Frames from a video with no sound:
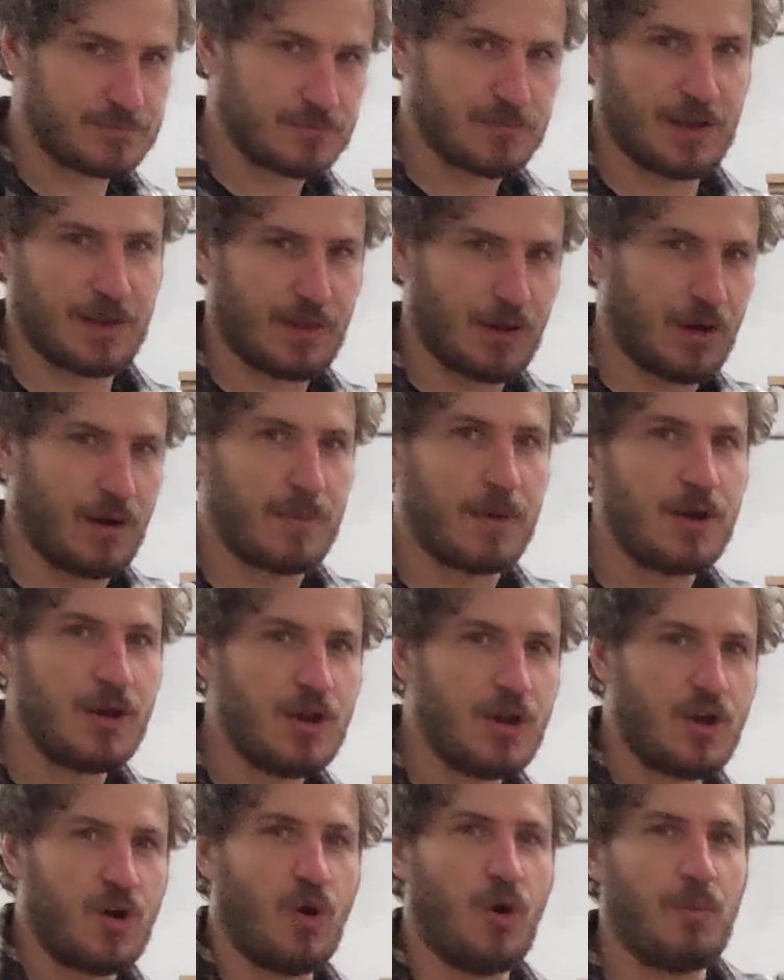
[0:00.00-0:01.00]
around the harbour,
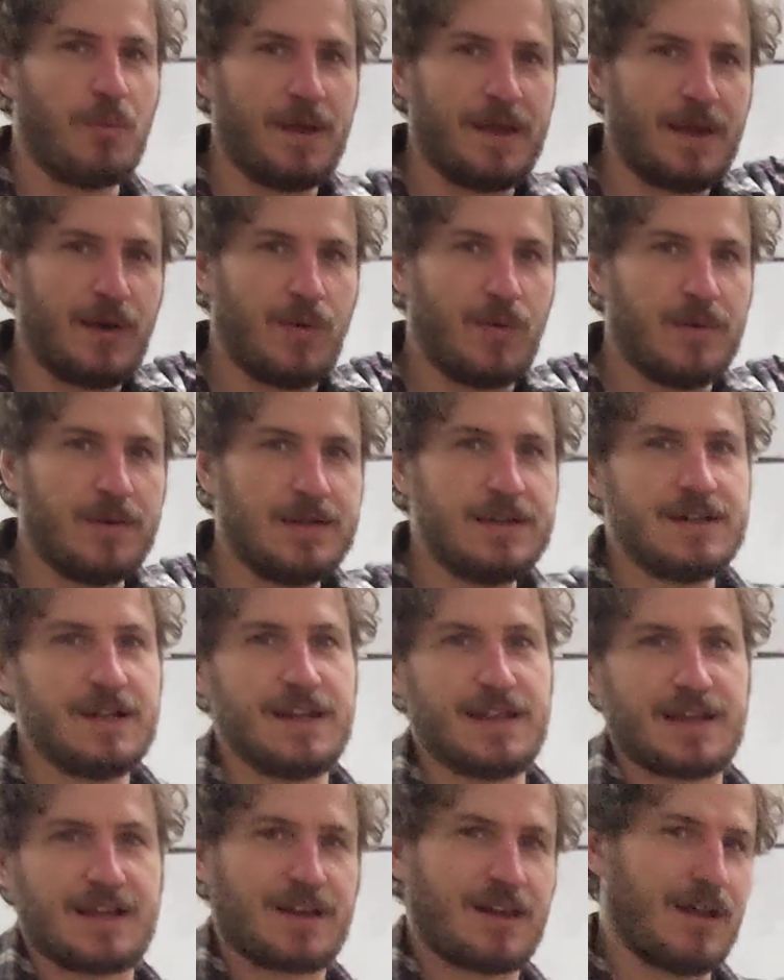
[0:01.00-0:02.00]
up the hill,
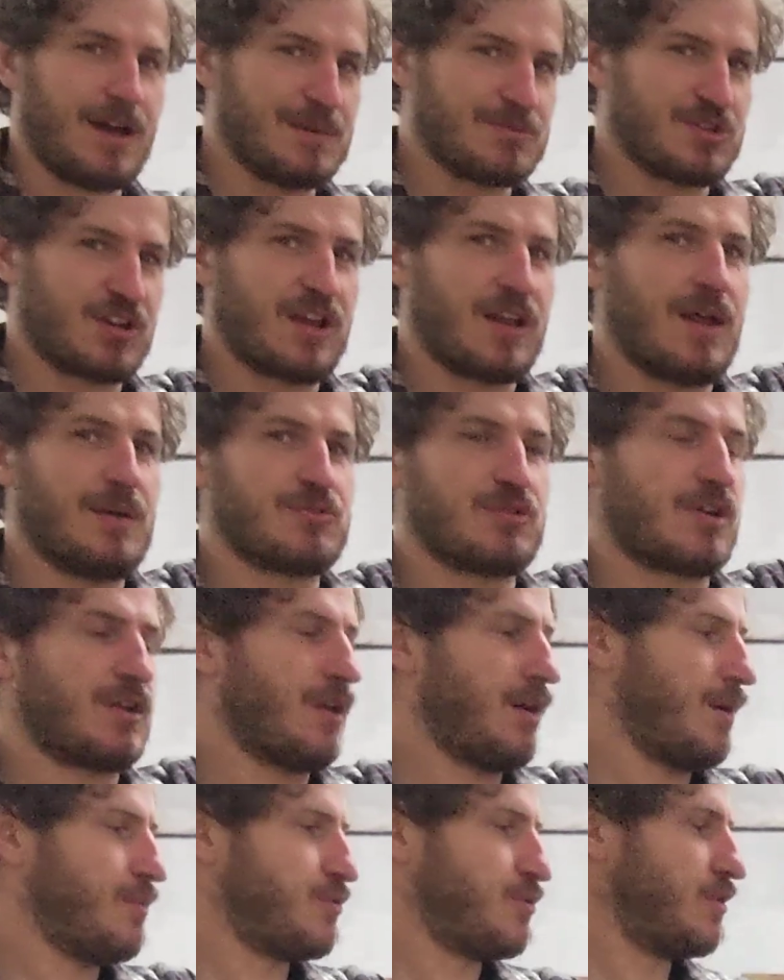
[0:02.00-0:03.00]
and it climbs and climbs and
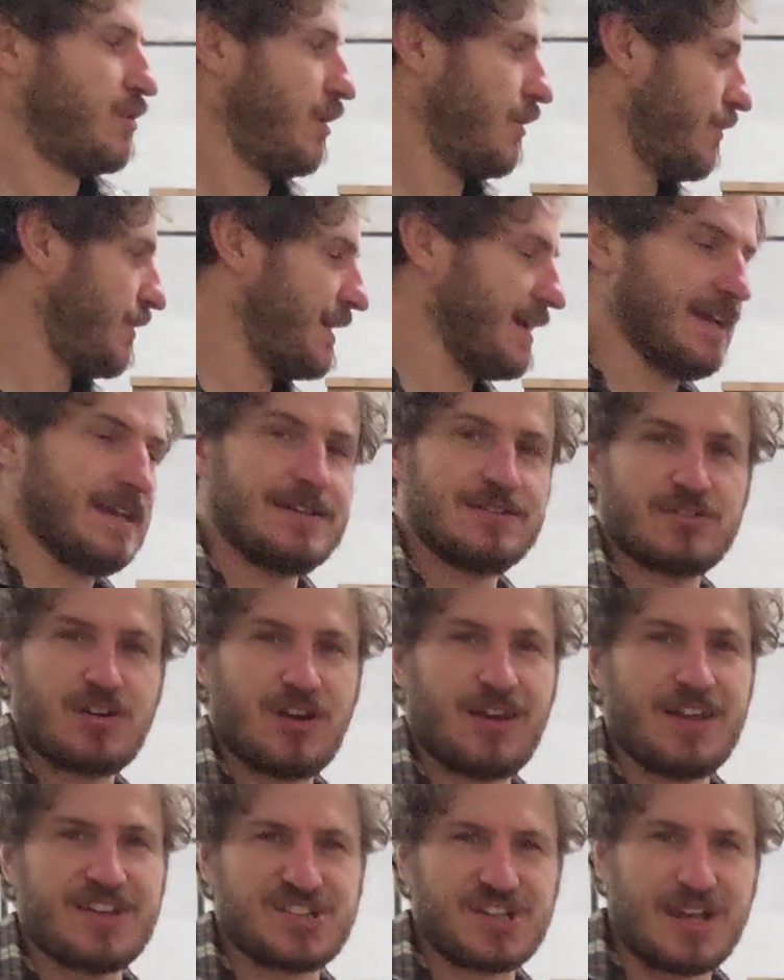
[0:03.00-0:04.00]
climbs. And on these,
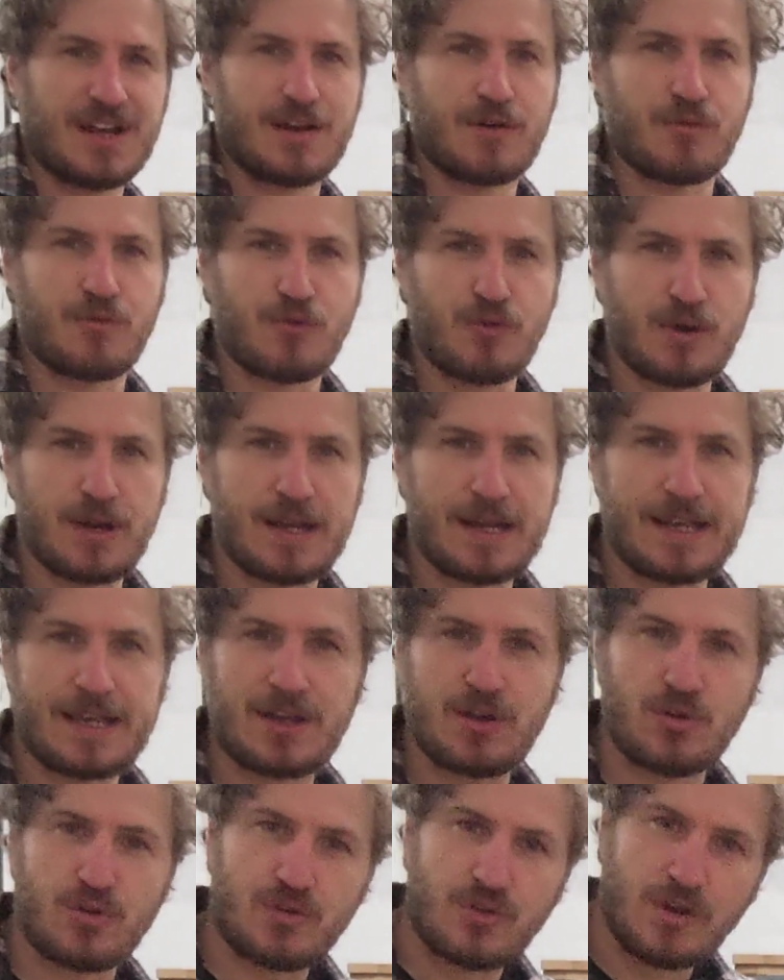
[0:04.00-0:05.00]
unless you get a really
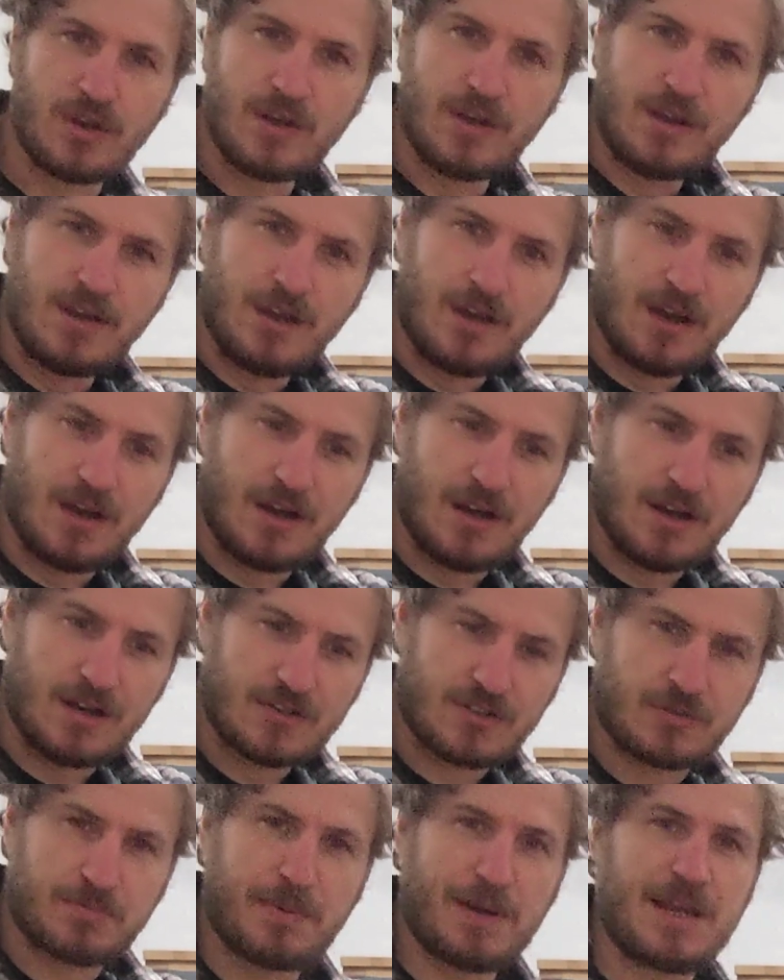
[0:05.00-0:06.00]
good
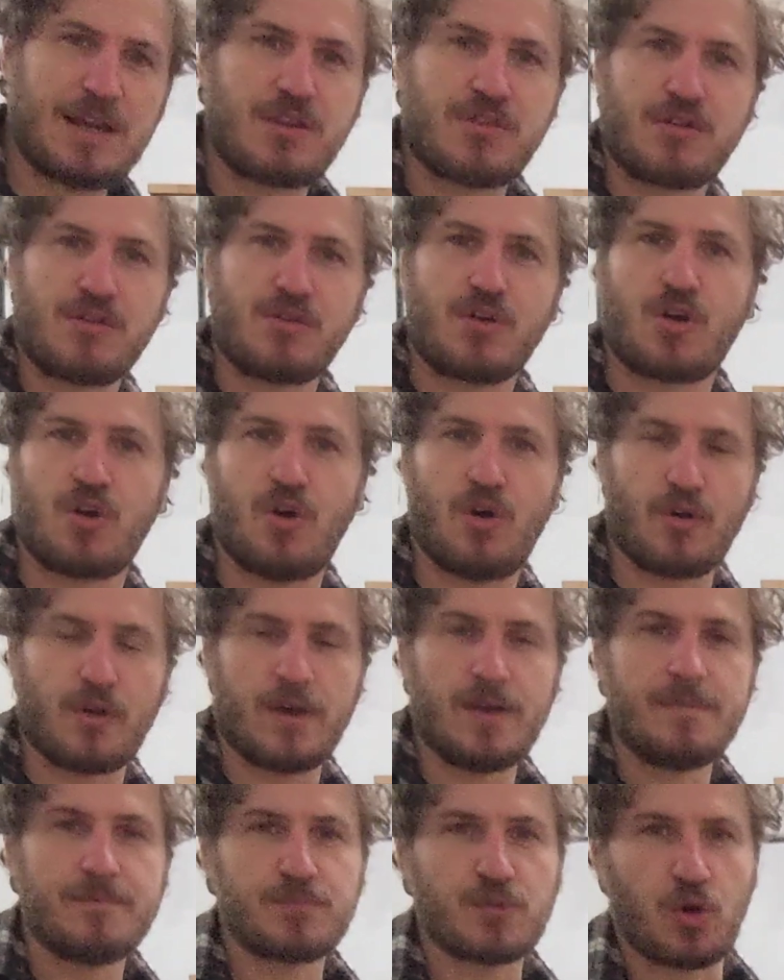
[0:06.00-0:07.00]
speed through the
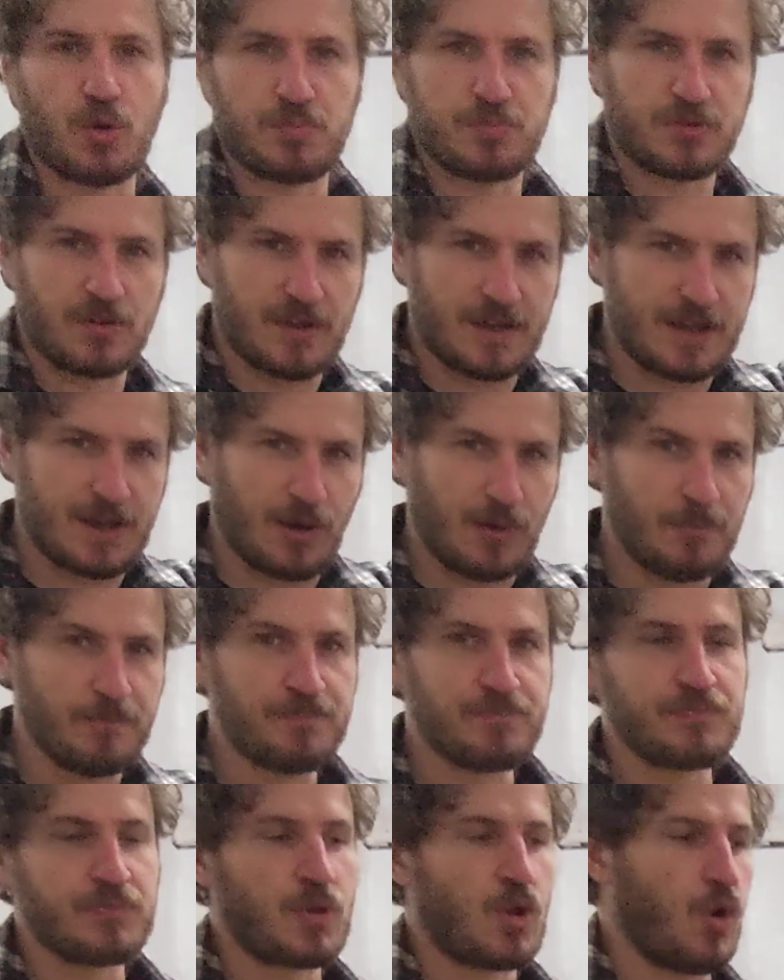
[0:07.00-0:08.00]
corner, up to the hill,
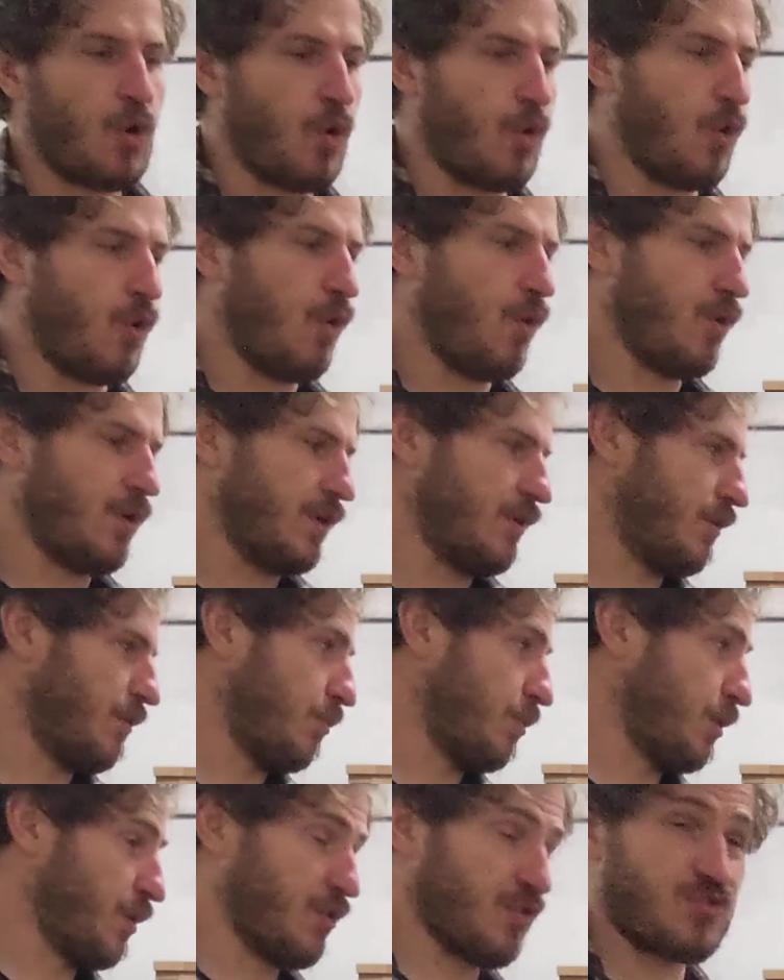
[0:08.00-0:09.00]
or you're
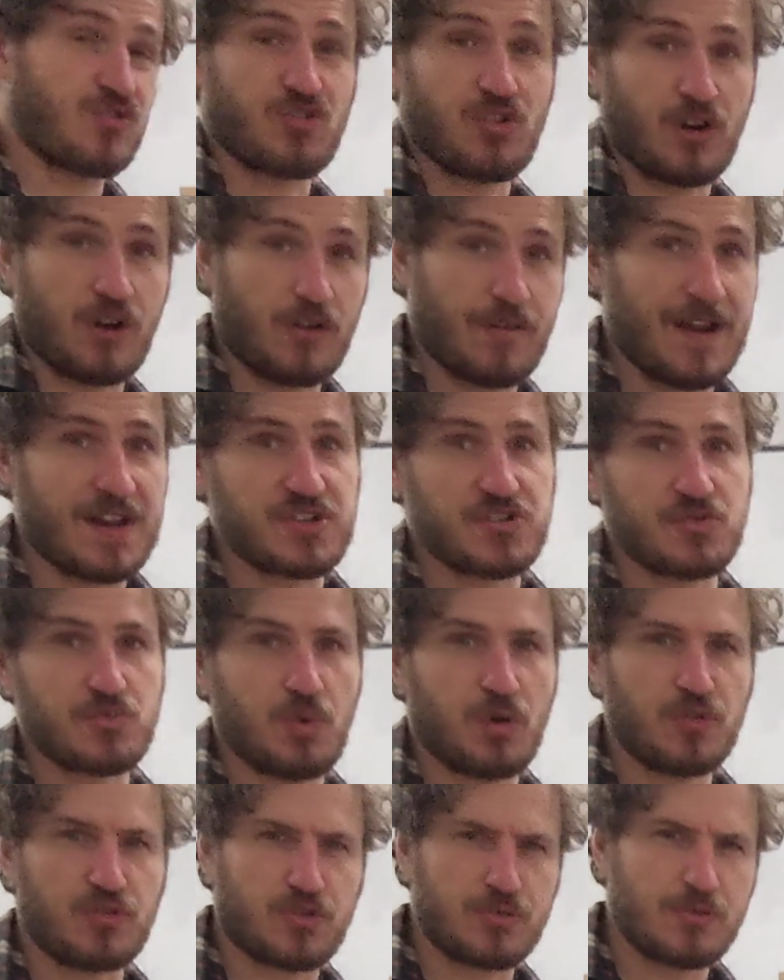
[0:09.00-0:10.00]
on one of the stronger engine
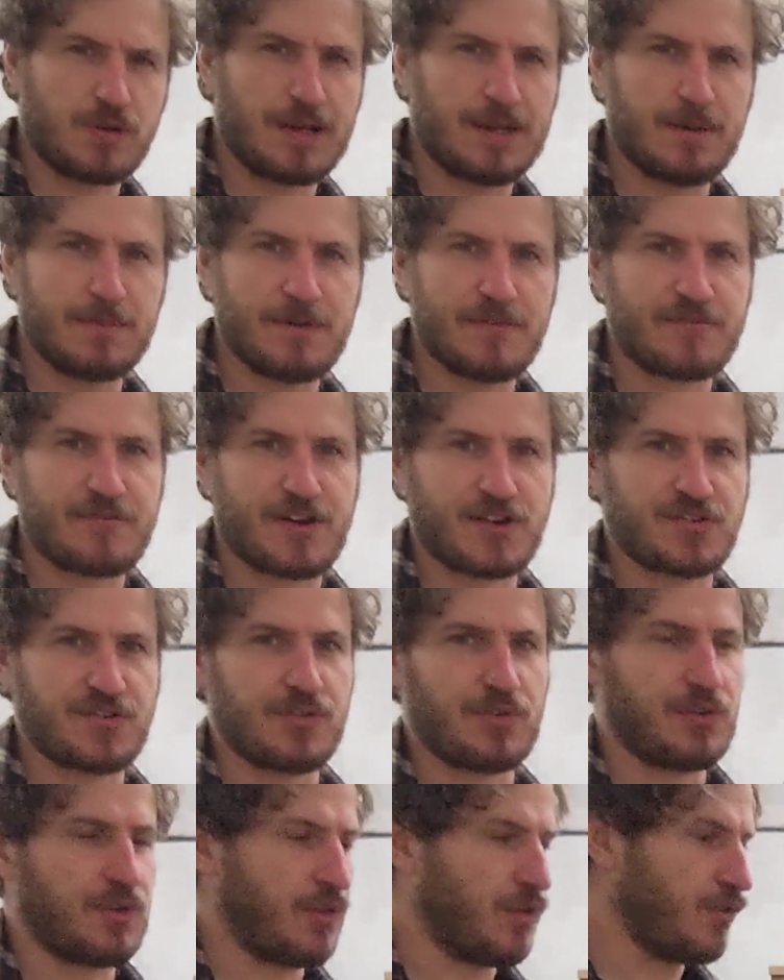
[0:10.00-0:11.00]
ones, some are a little bit fresher
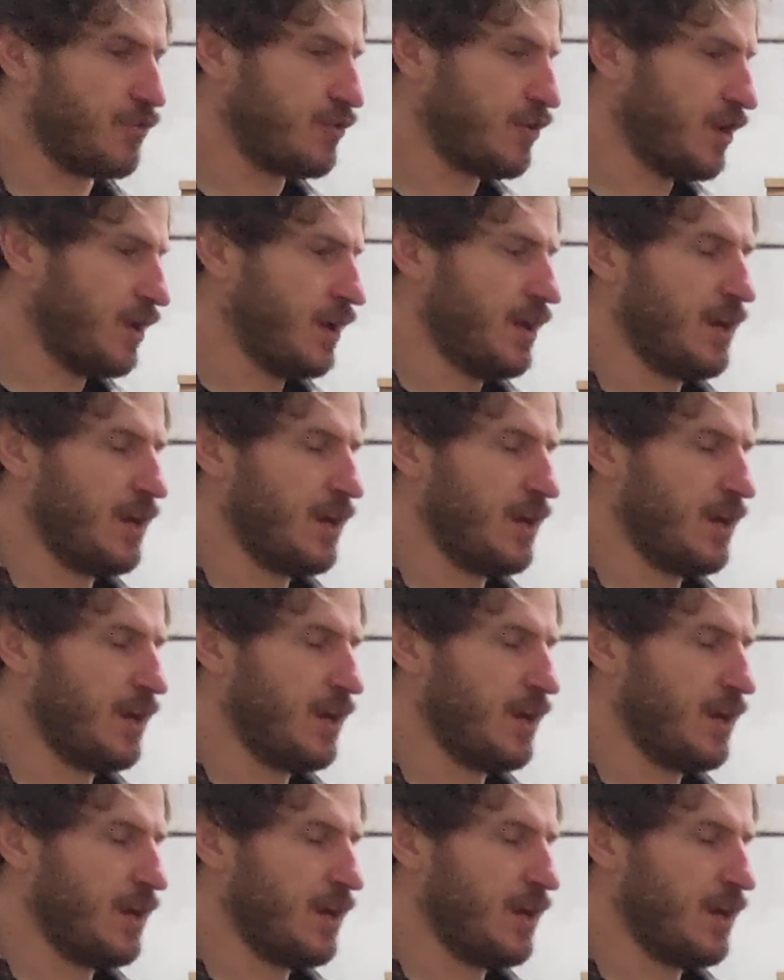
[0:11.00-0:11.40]
than others,